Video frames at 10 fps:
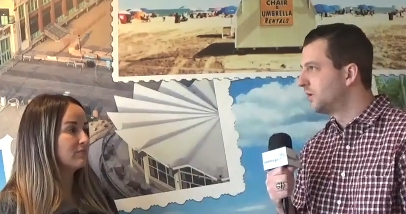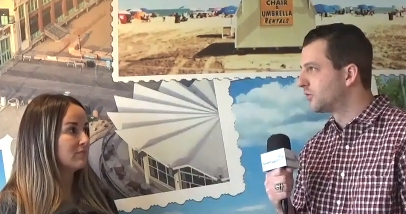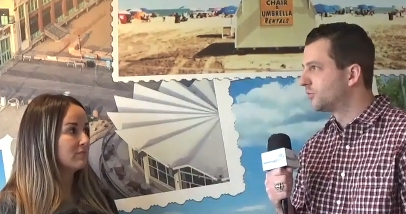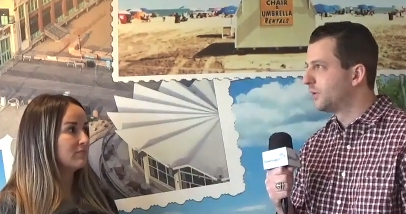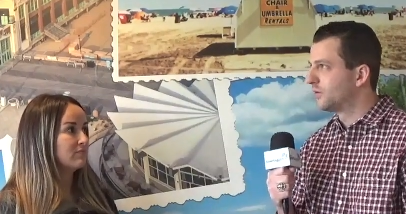
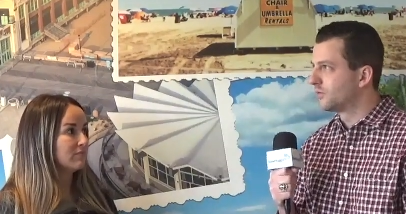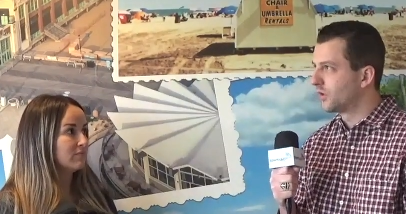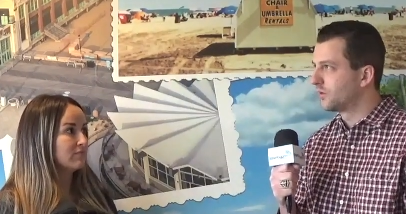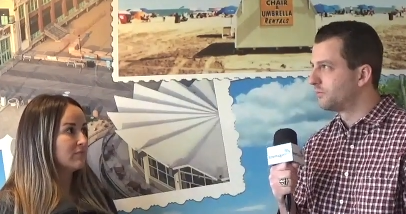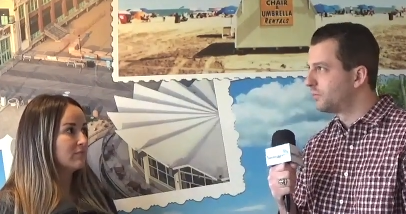Speaker 1: experience
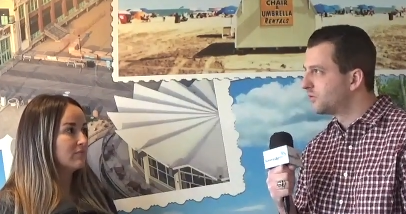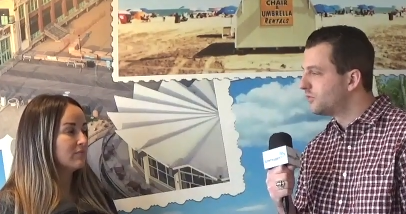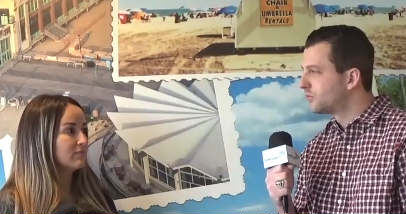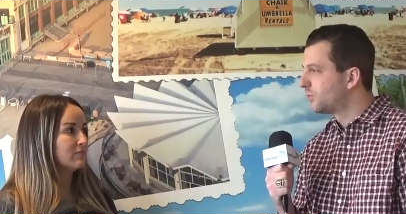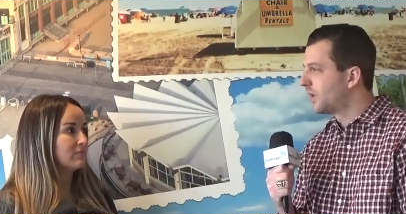like,
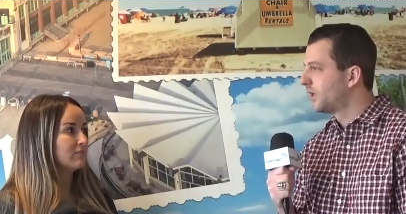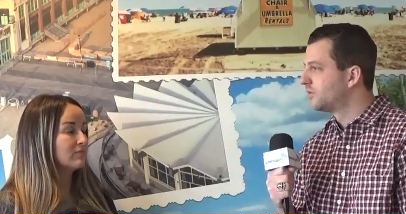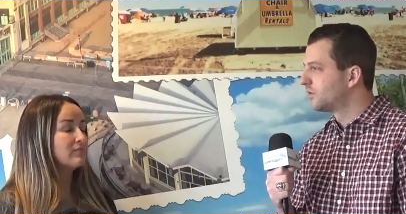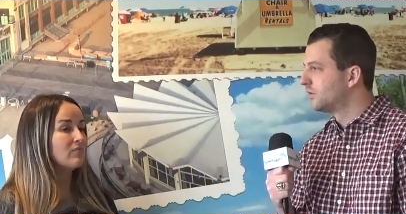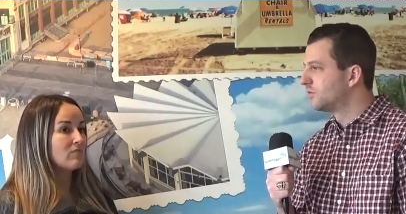business
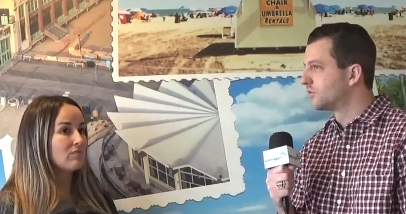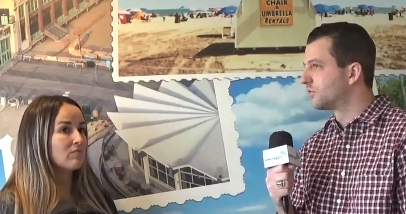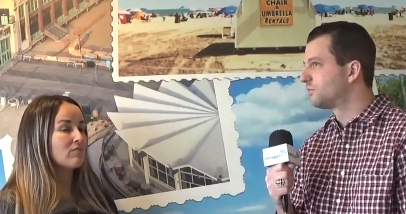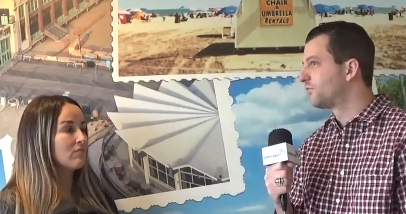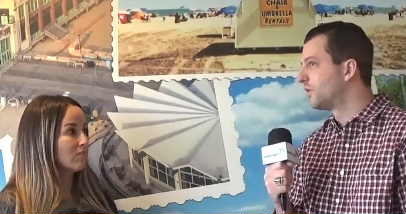wise, and
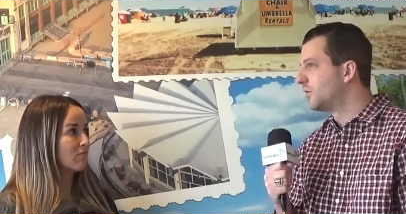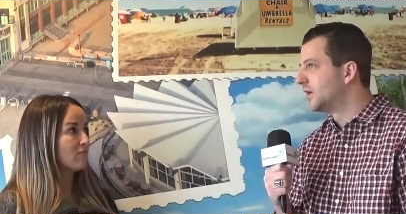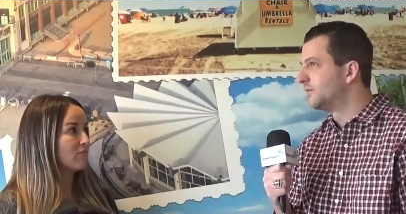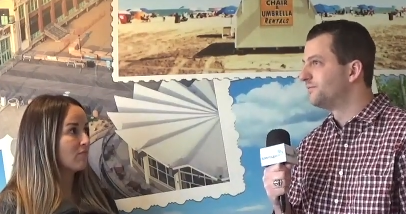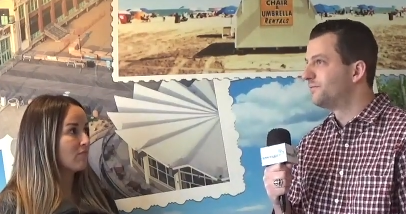just from
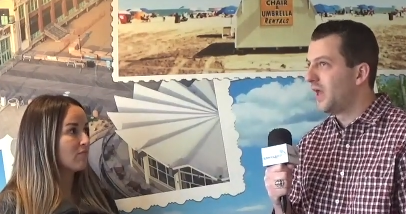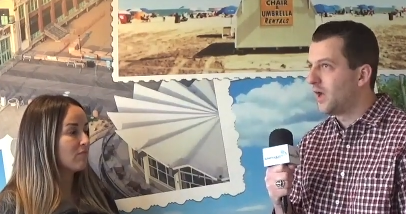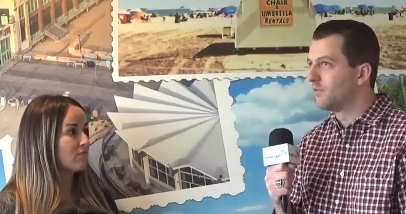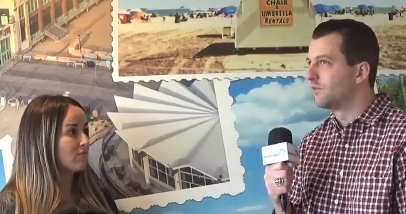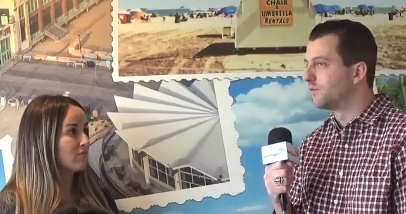a
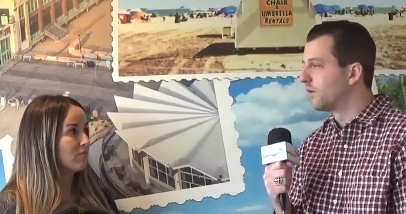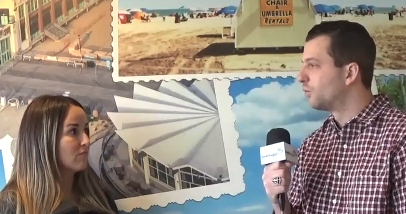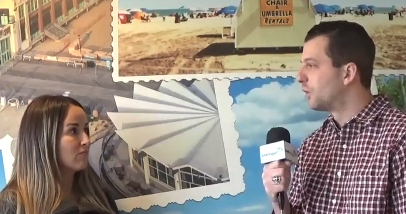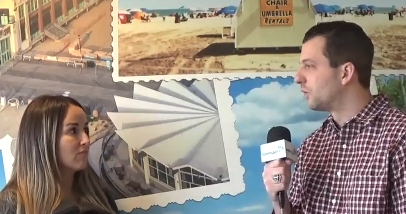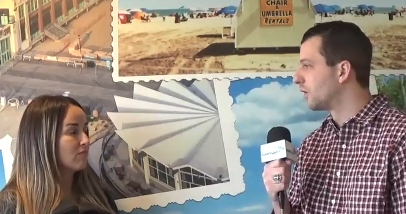having fun
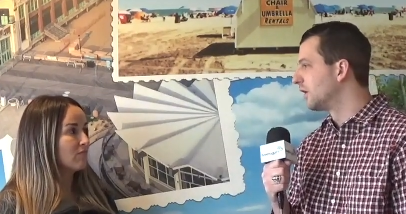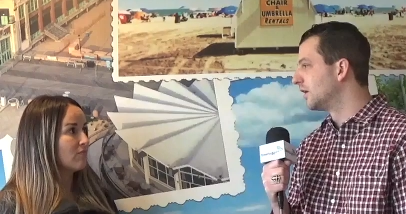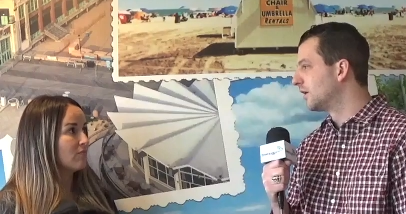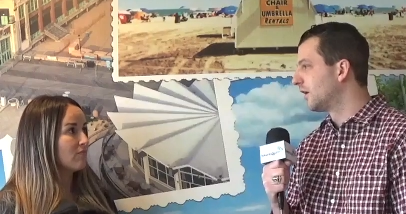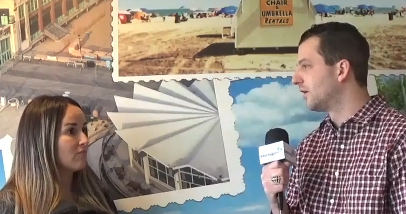while working
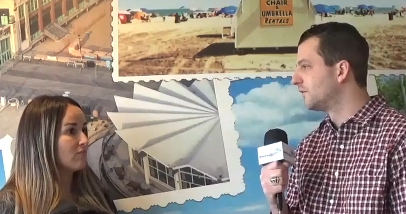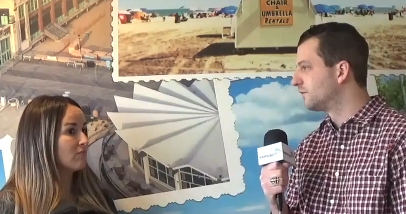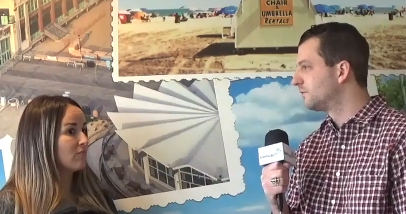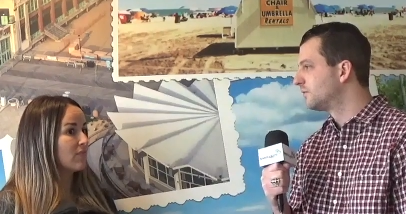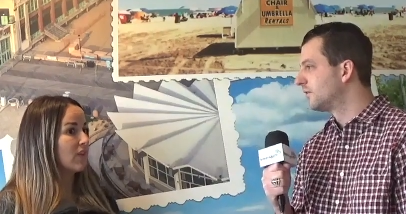kind
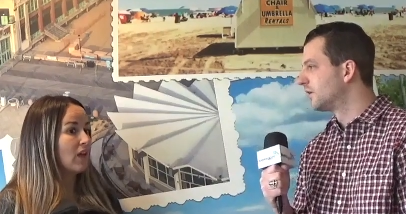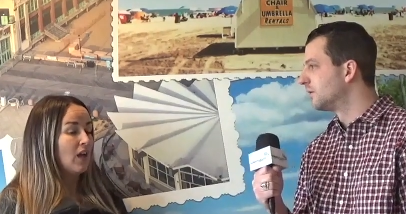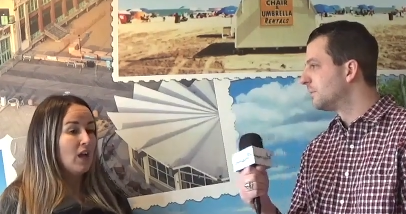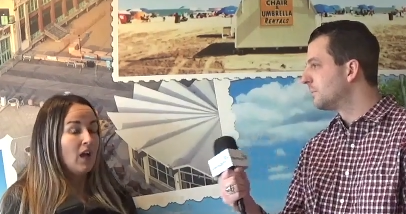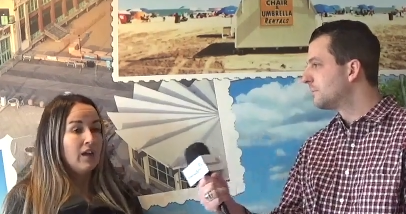of
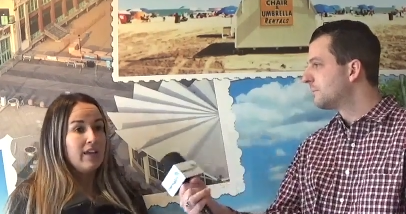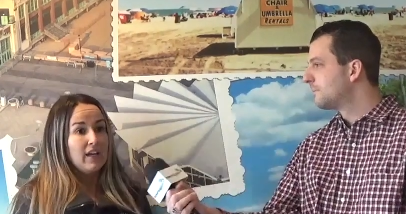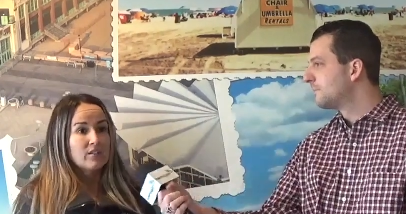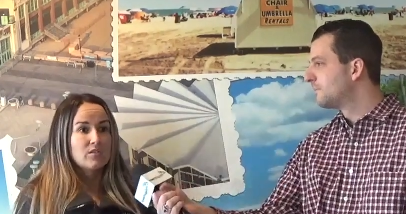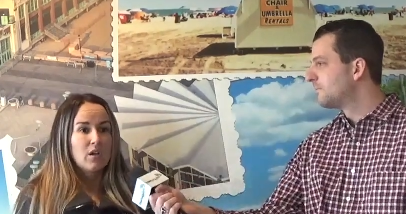
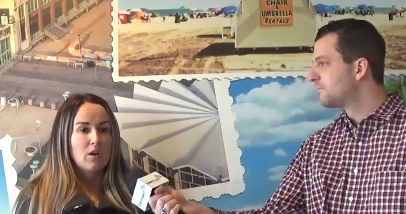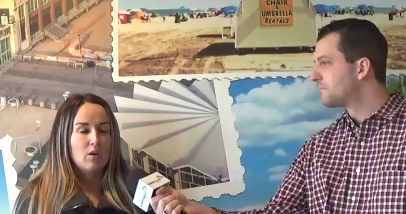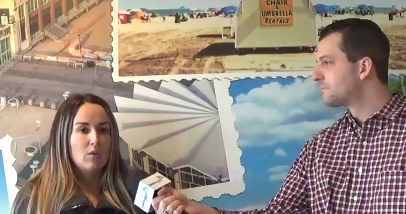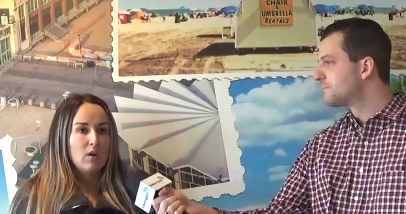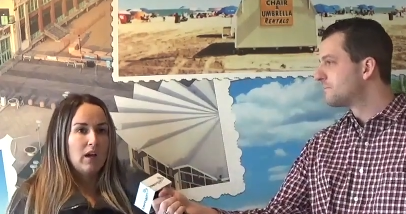
Speaker 2: yeah.
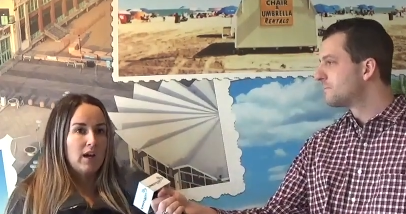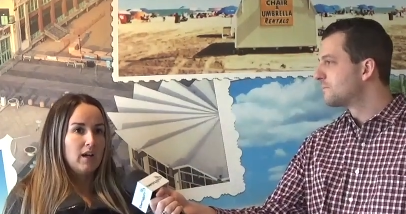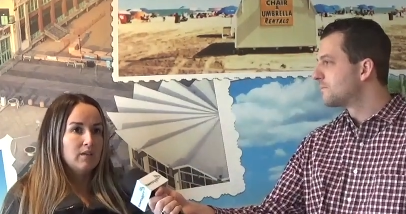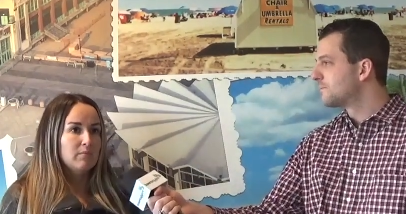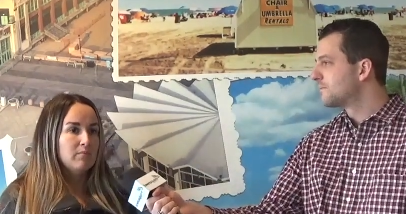So,
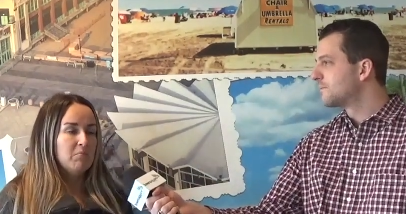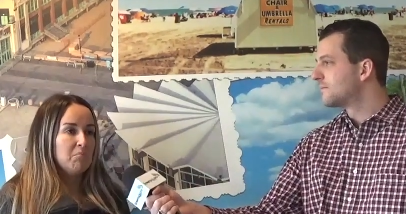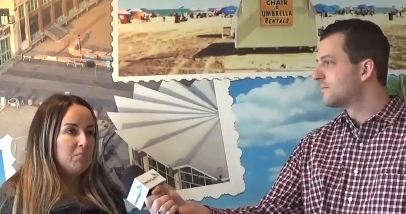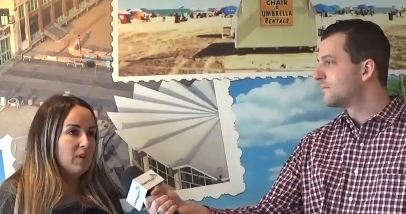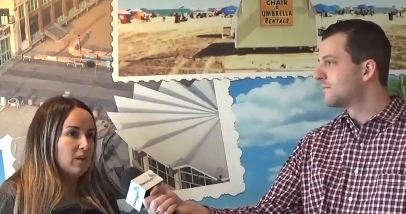um,
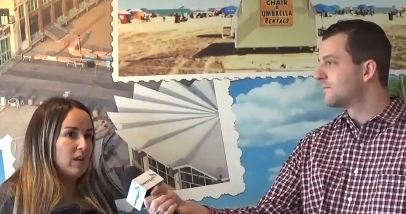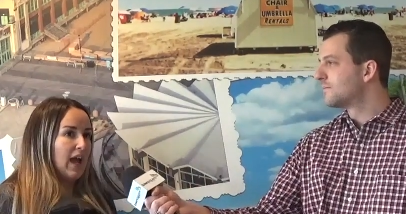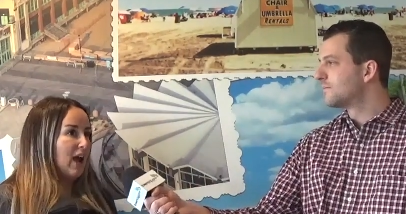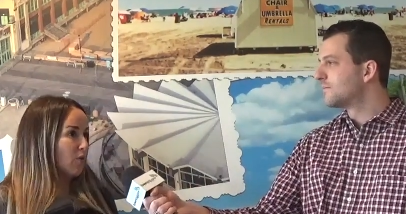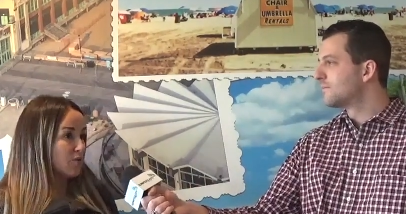
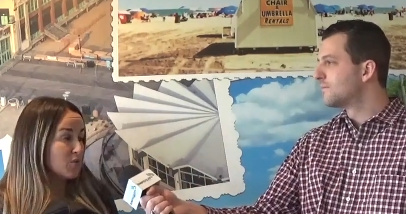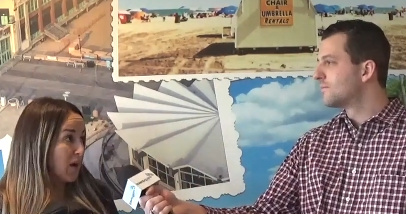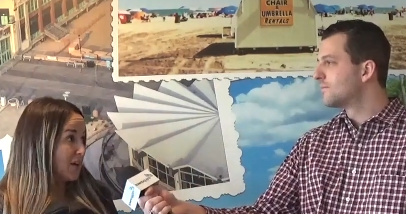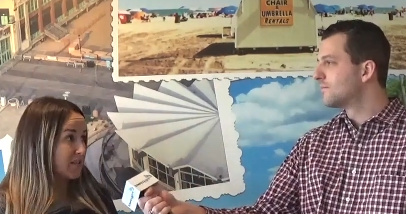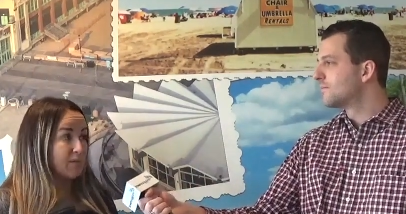hours
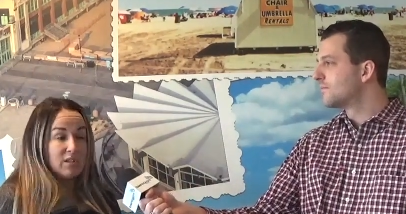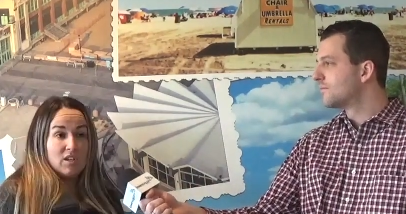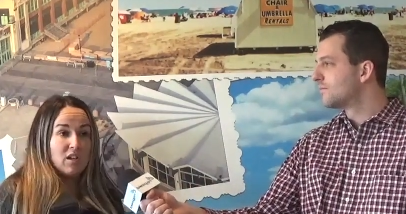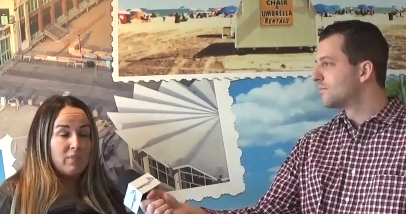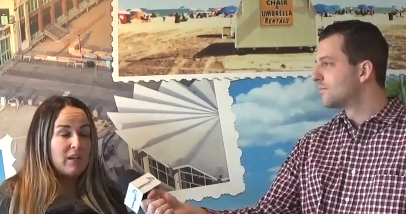wise, I mean, you
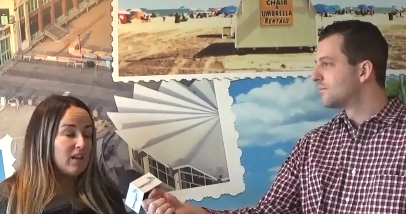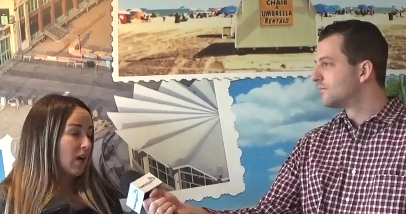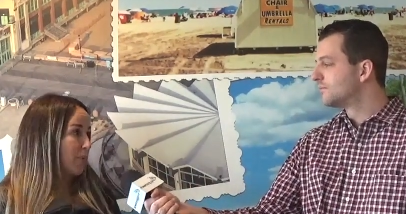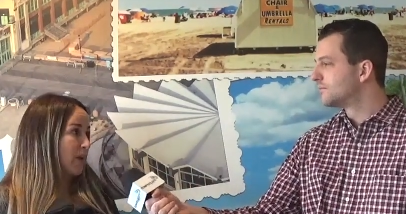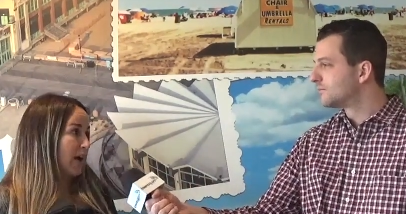come in a couple